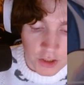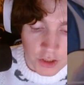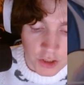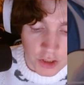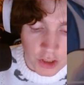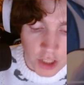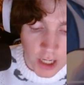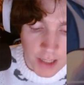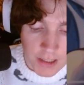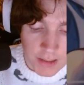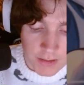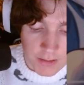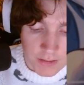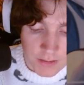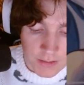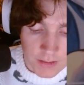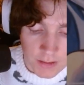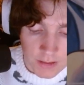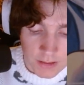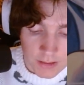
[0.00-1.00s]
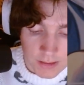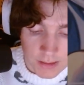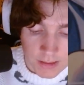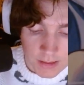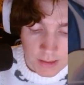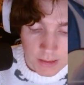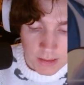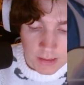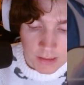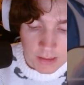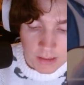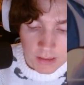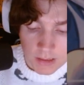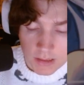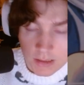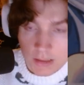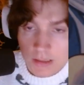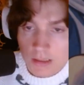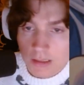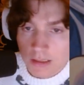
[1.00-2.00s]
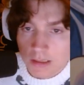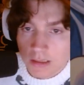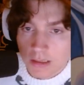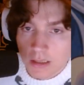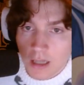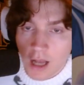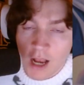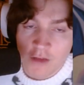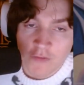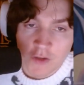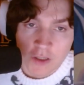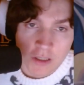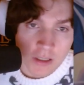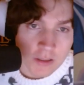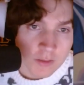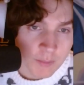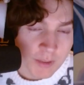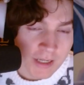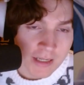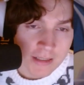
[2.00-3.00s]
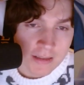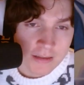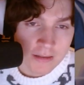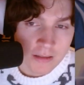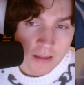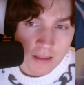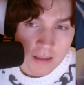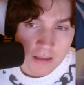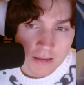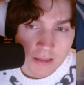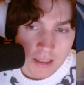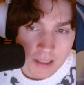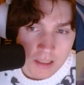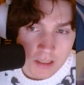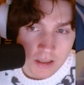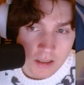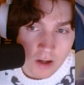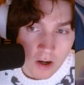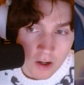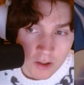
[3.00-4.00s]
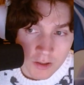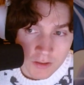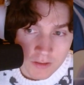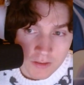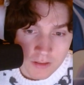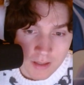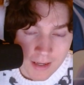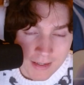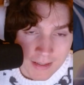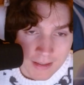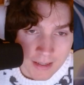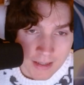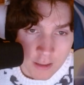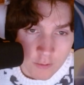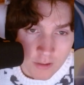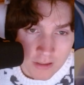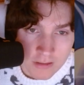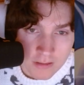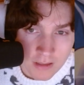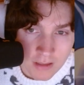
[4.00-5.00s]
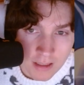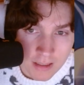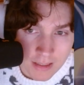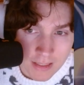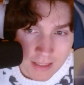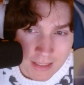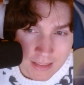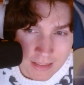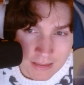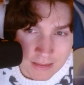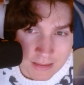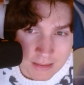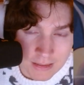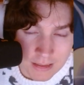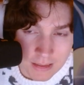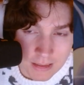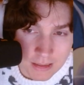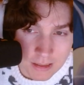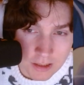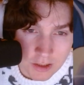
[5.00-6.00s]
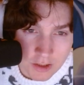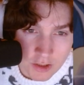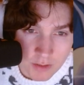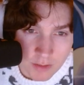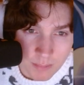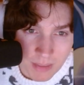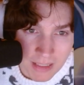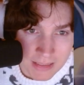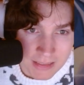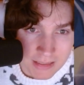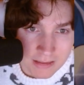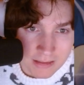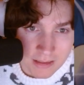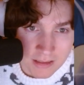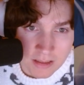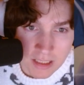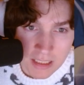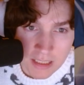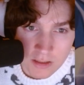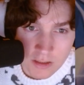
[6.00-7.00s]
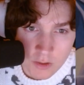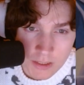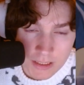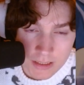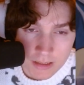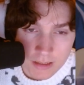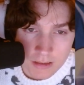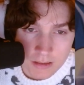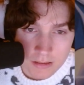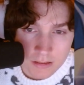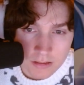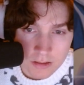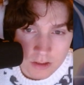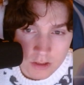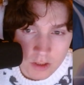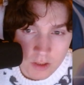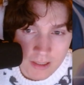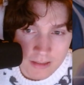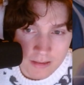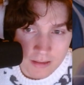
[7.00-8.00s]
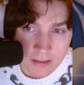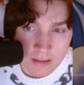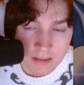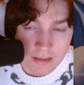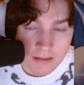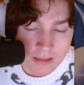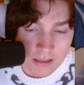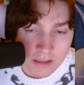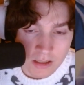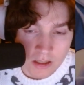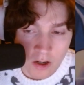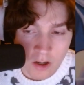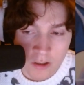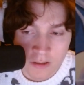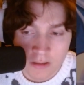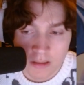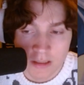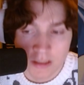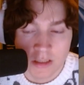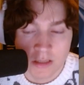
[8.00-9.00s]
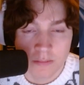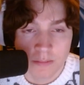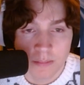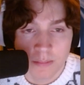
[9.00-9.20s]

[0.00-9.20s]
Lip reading: Giant. I forgot, but I think this card had an errata in Japan that has a trigger. So I think this card is